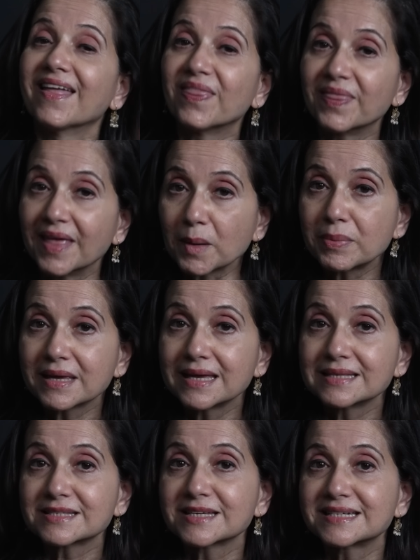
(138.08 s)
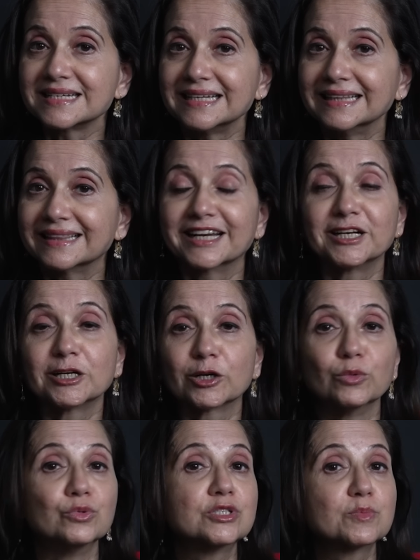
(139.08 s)
And there begins a tale that
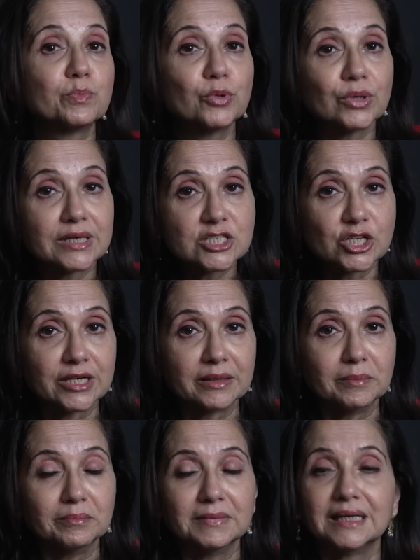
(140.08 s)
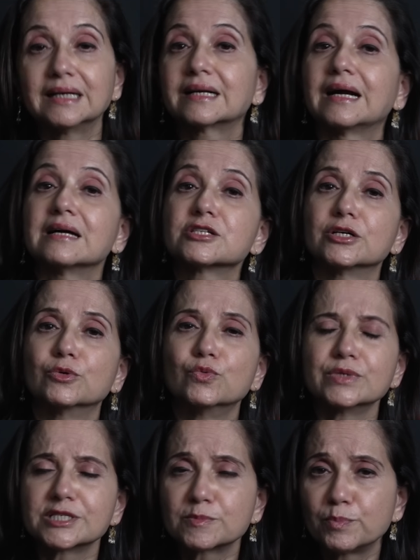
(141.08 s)
includes Punarjanam, a Raja who
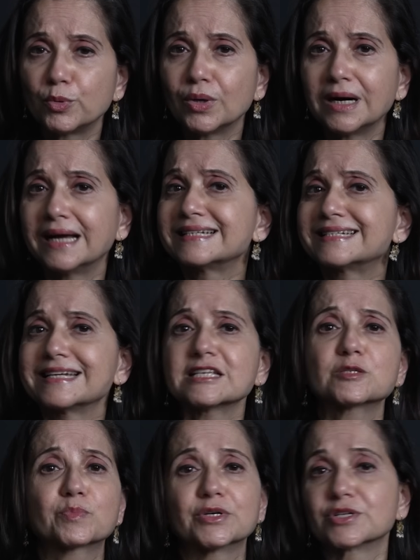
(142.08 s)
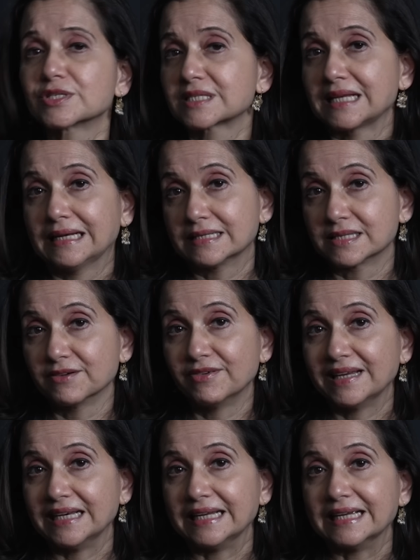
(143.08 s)
is poor and desperate to sell his
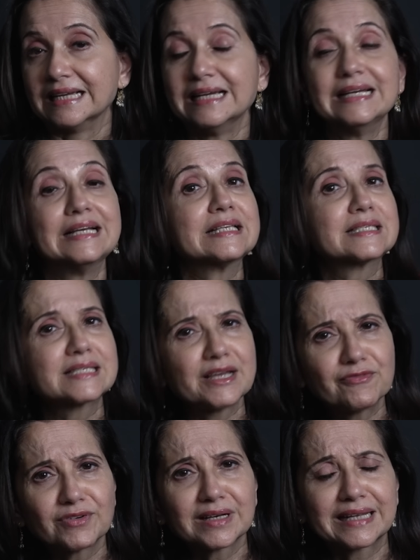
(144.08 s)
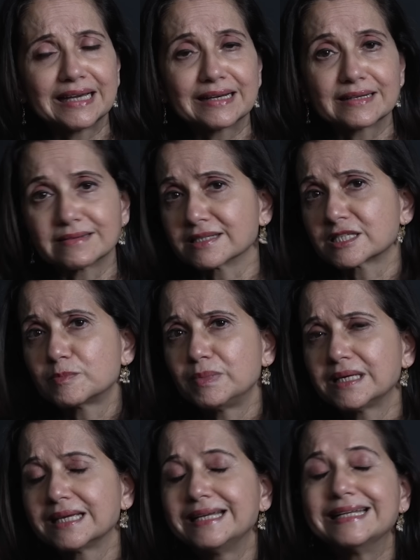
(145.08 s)
haveli. Several characters
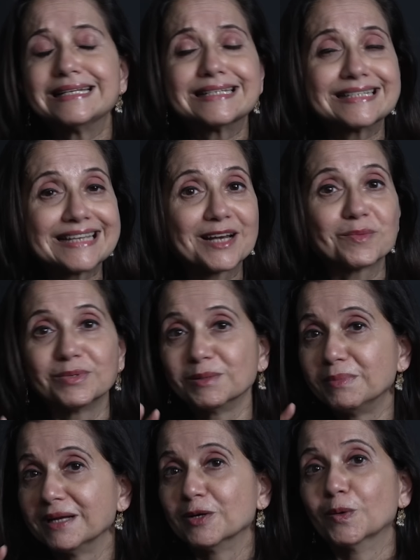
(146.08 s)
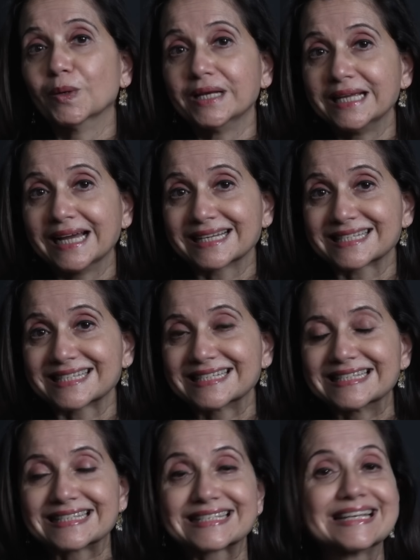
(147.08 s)
speaking in terrible Bengali
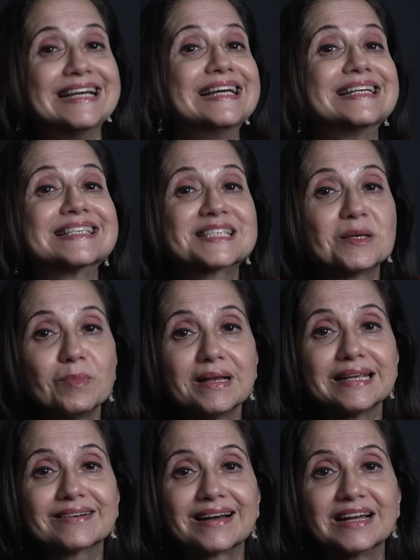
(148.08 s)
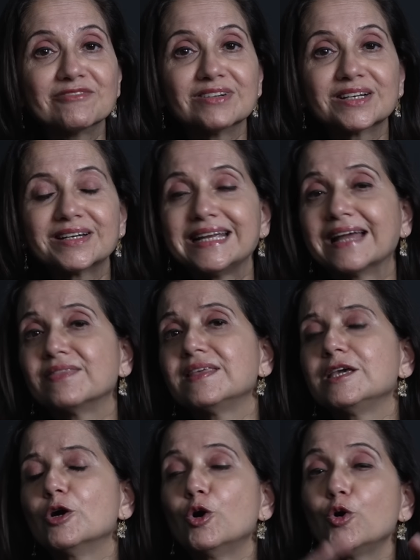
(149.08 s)
accents, sibling rivalry, and
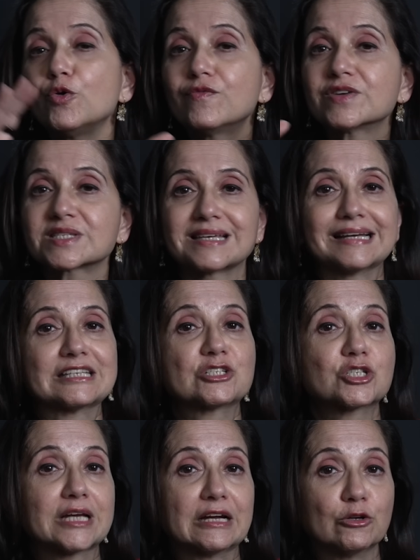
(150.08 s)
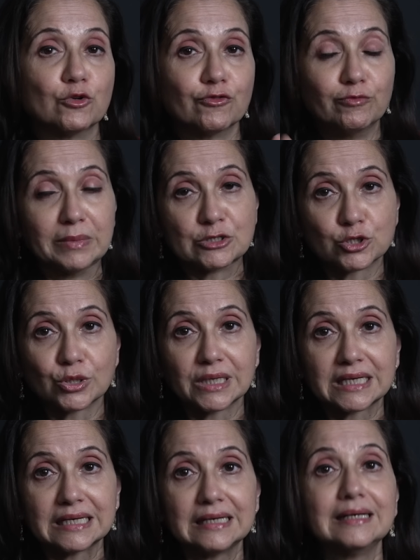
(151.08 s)
the oversized shadow of
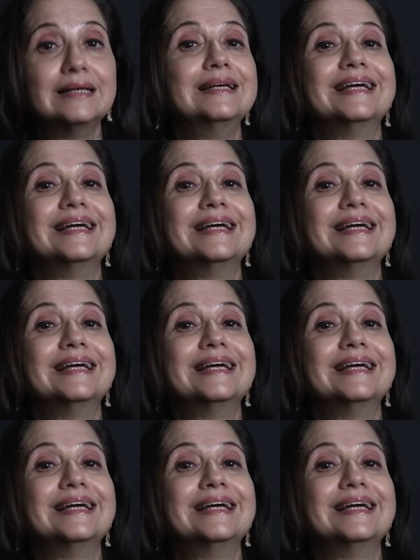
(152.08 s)
Manjulika,